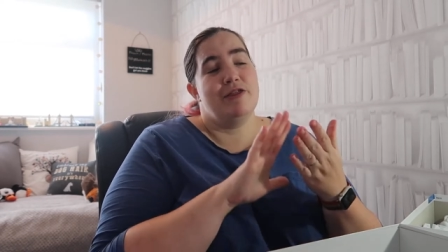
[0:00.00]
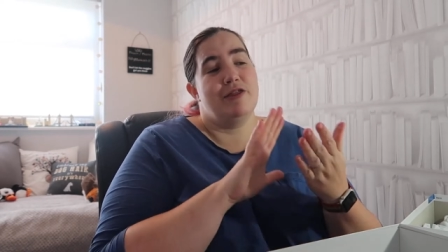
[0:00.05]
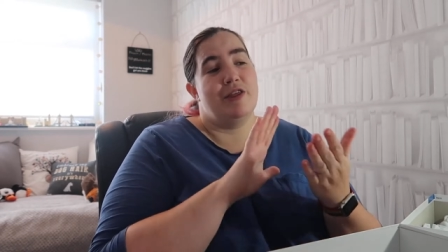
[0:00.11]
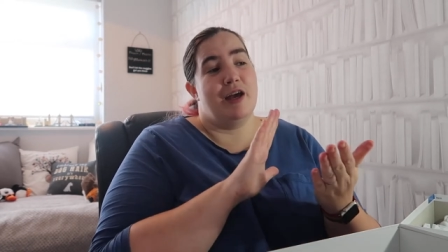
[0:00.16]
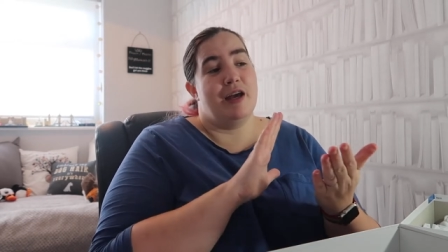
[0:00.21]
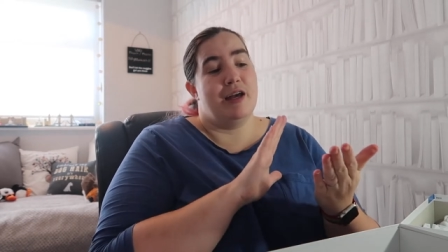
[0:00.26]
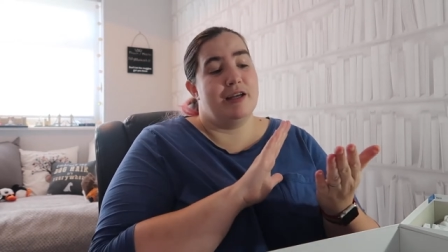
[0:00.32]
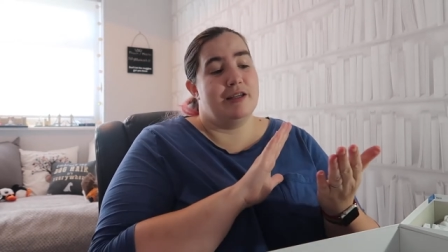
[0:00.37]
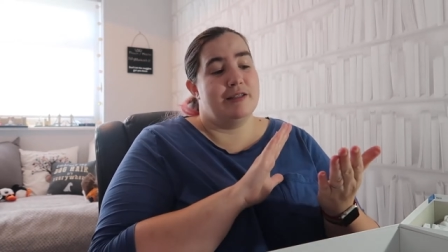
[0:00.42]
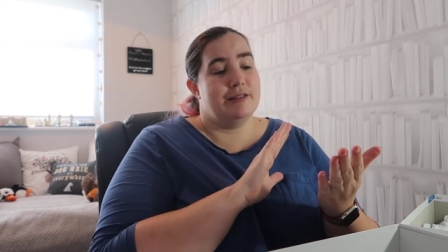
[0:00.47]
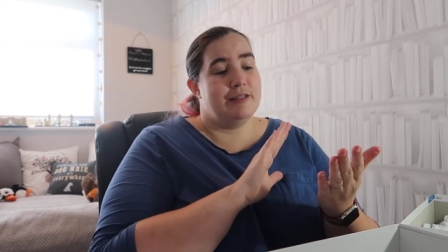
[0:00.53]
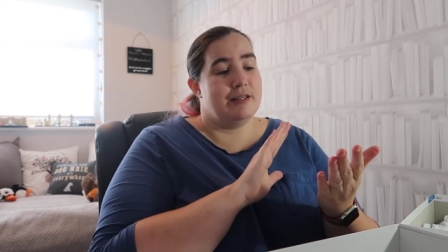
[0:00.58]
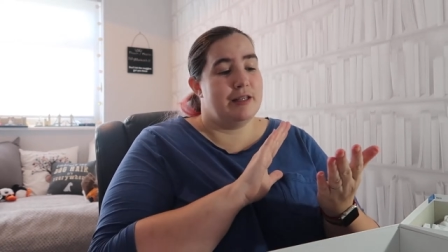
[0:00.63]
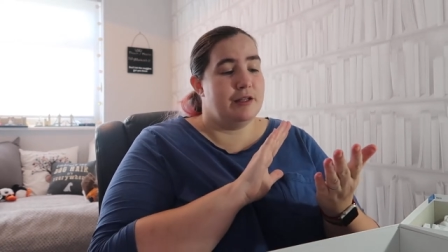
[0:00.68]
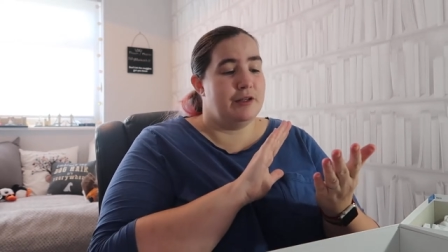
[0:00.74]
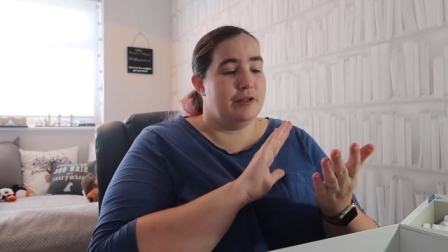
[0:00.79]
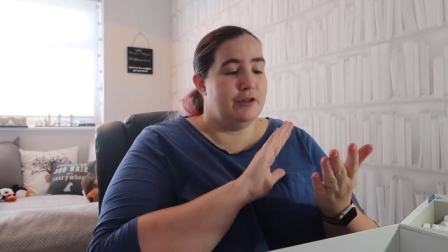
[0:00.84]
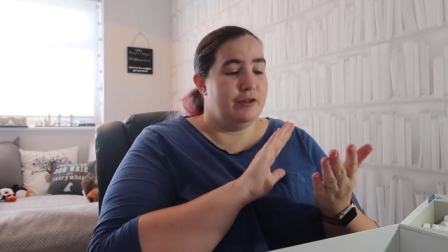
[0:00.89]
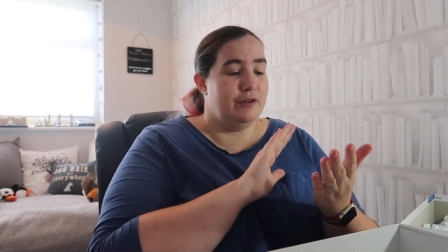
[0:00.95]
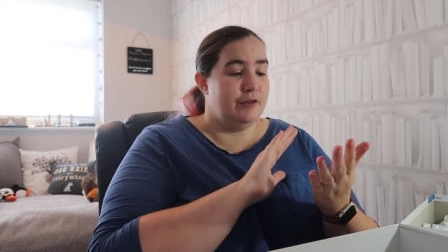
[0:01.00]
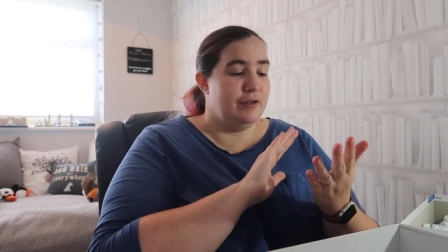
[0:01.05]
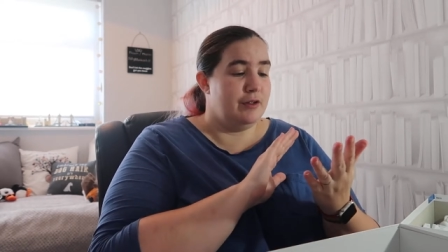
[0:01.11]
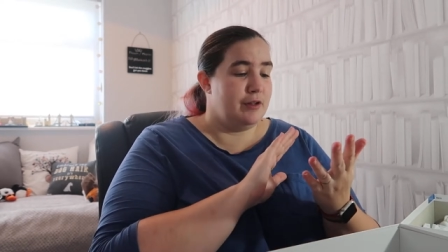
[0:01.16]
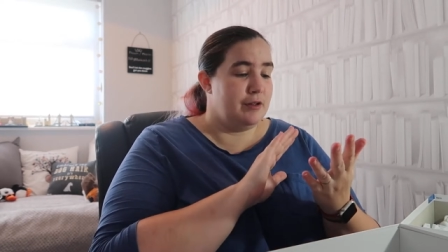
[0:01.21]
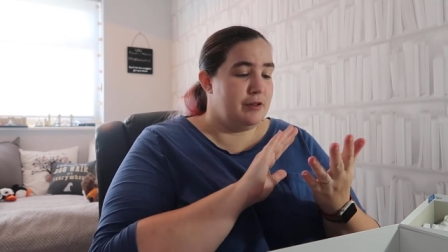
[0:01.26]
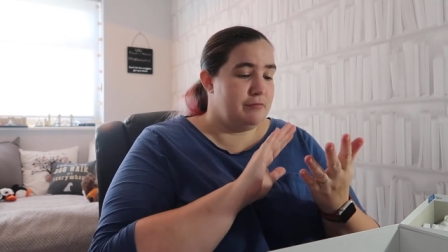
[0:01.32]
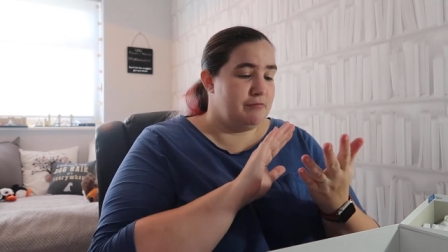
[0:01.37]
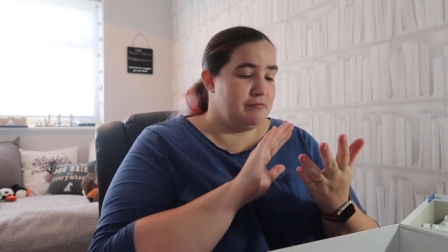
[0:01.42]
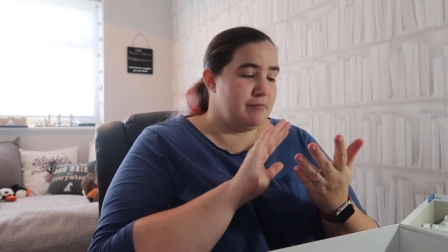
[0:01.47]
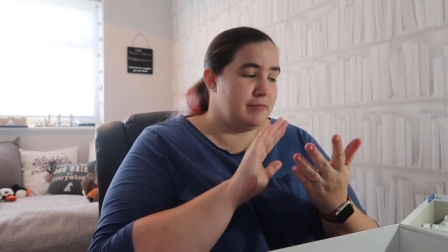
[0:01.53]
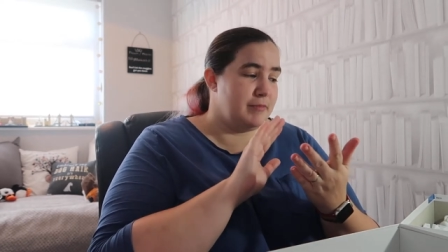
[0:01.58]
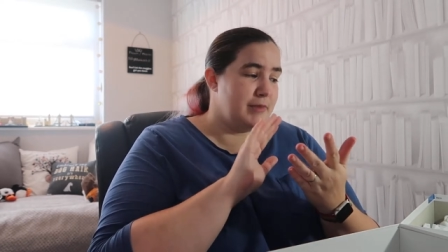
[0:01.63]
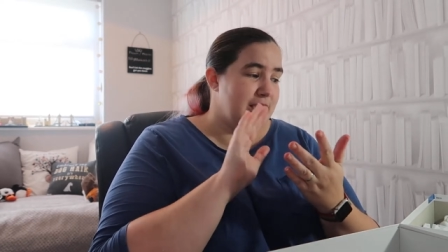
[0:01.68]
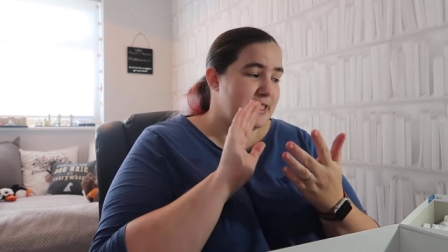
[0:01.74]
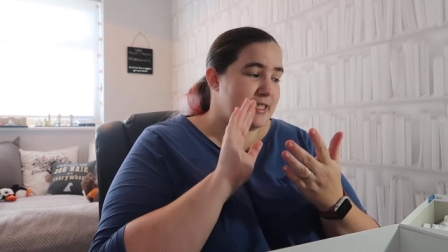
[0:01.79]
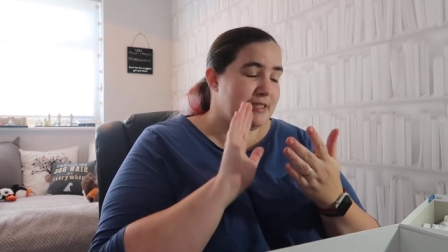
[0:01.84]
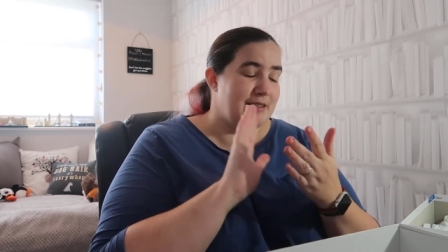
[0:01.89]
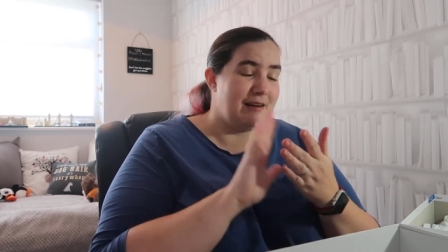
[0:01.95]
There's
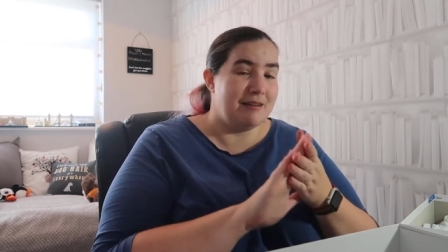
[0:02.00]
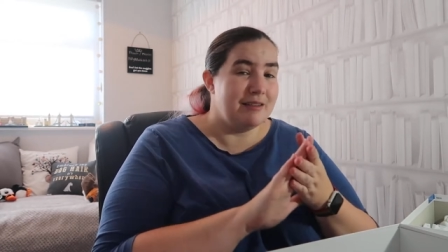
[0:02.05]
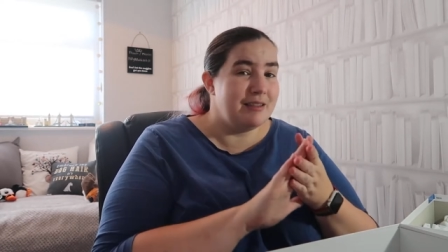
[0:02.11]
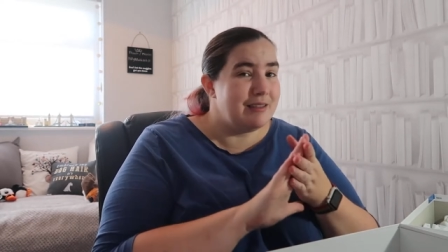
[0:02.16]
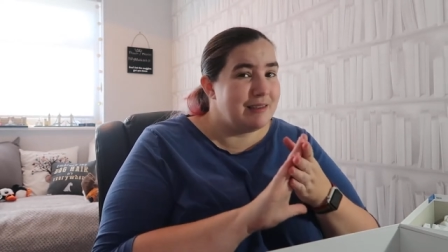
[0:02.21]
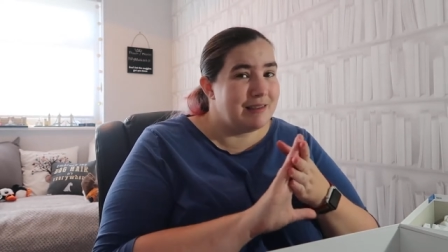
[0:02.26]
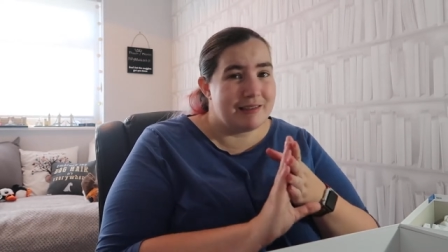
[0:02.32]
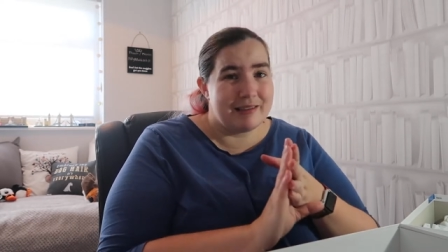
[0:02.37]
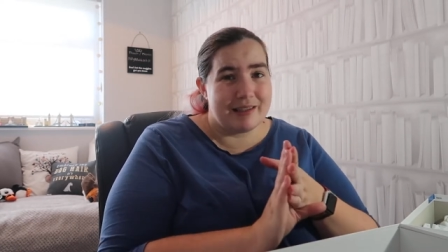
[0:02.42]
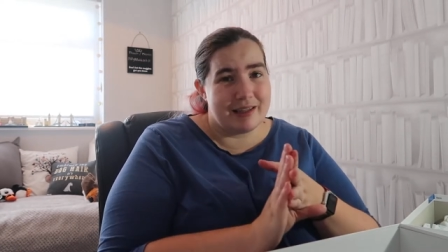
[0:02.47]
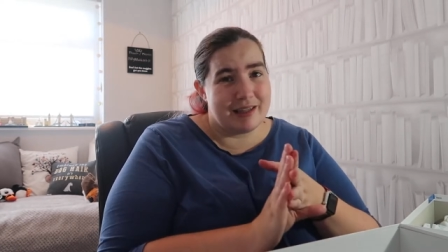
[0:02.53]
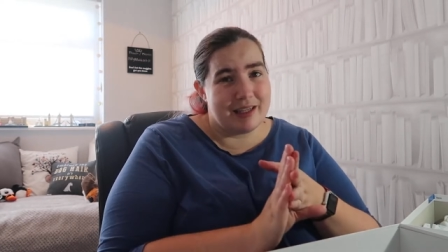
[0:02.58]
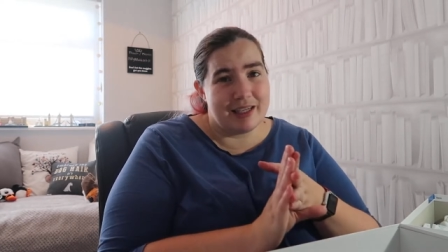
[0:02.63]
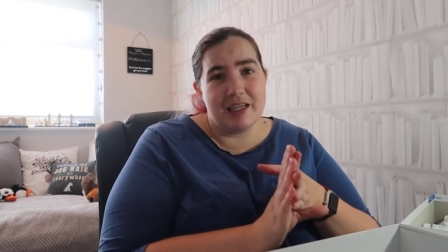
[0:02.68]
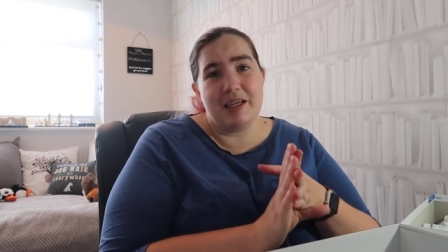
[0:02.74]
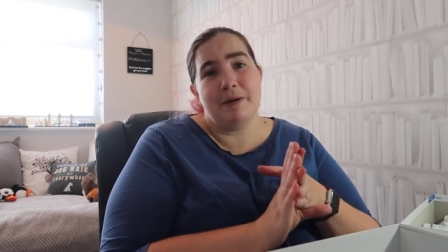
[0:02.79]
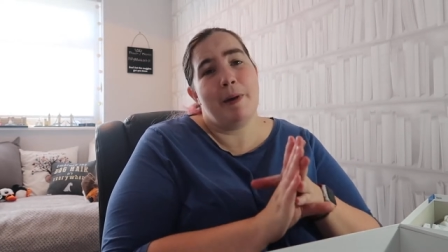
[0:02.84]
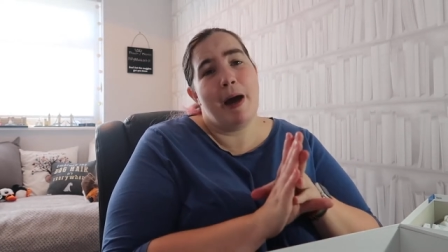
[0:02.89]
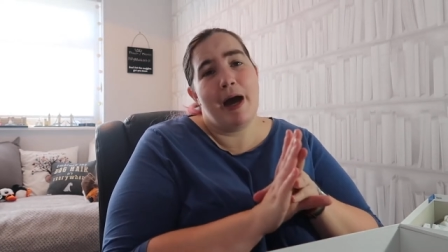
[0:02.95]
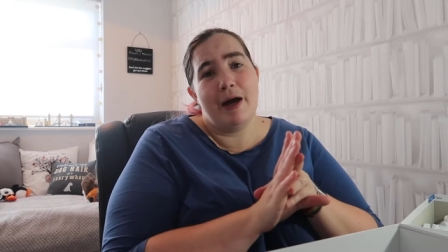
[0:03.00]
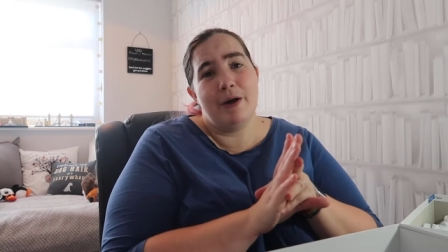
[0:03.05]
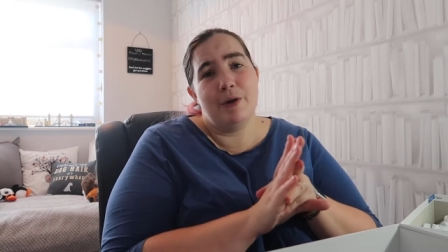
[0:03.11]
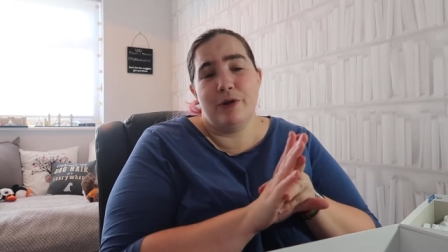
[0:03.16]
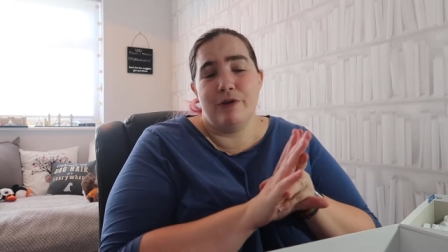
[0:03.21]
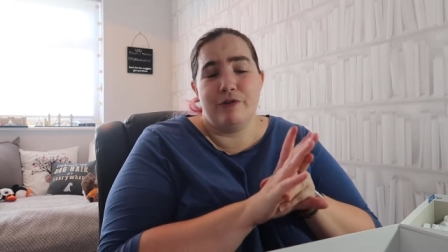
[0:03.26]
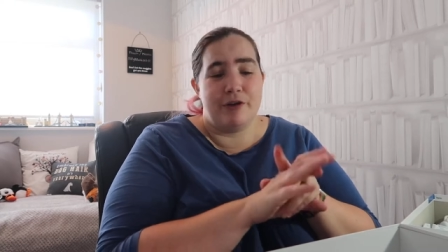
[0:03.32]
science to think about.